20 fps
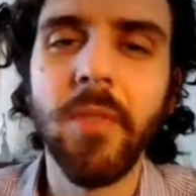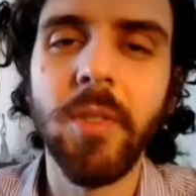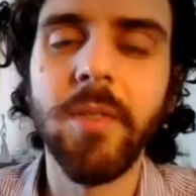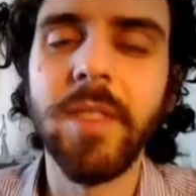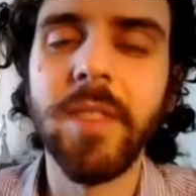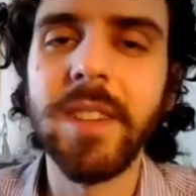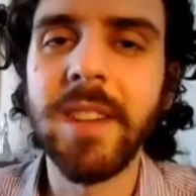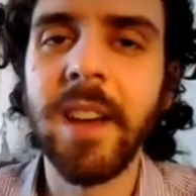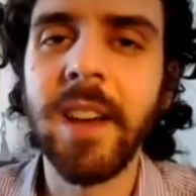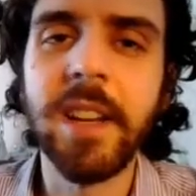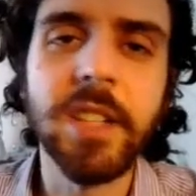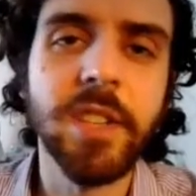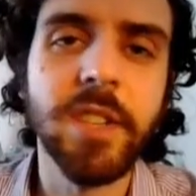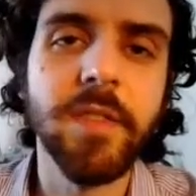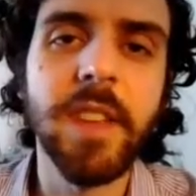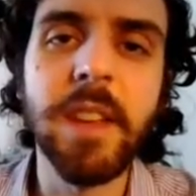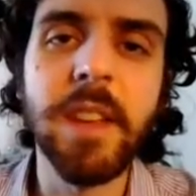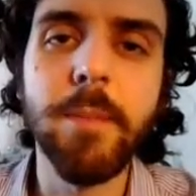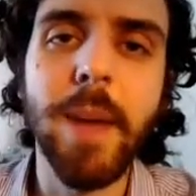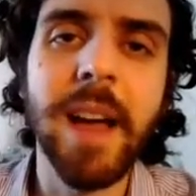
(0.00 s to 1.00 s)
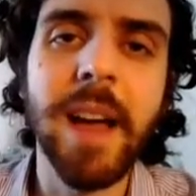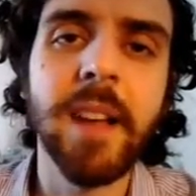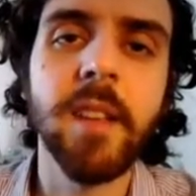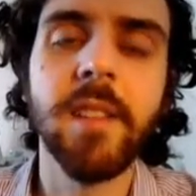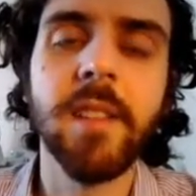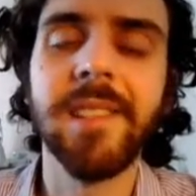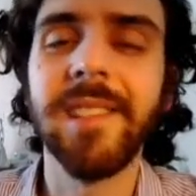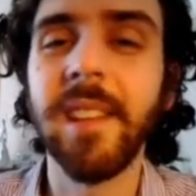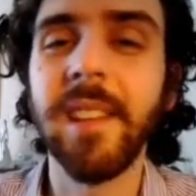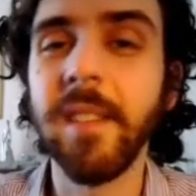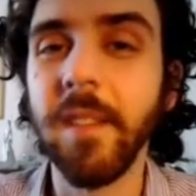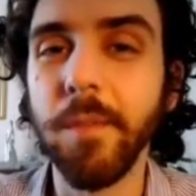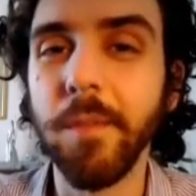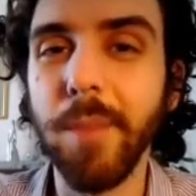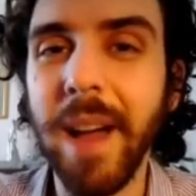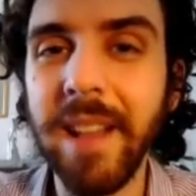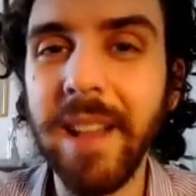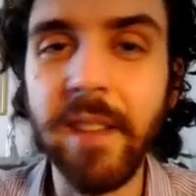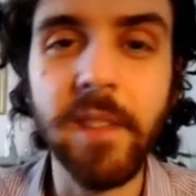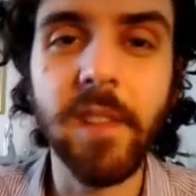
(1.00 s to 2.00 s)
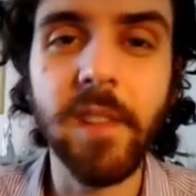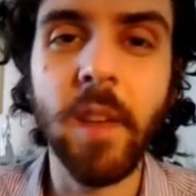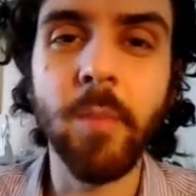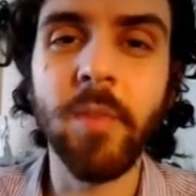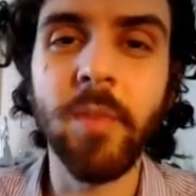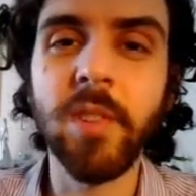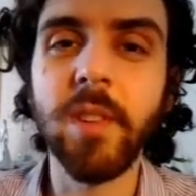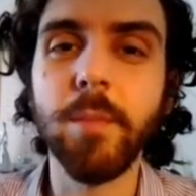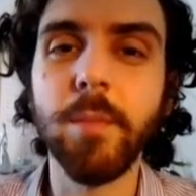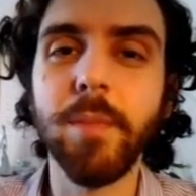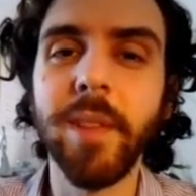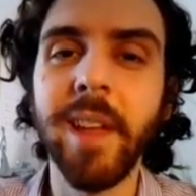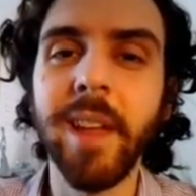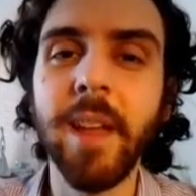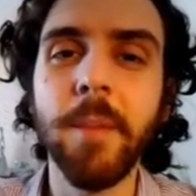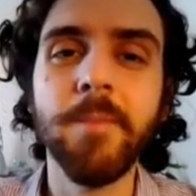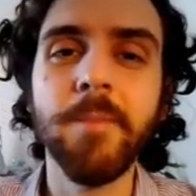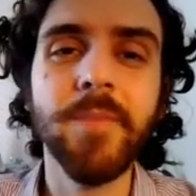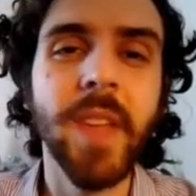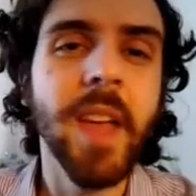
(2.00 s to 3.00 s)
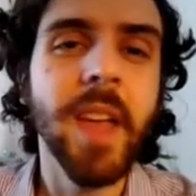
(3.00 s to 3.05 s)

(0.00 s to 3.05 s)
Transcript: sort of a touch feedback, your sense of balance comes into play.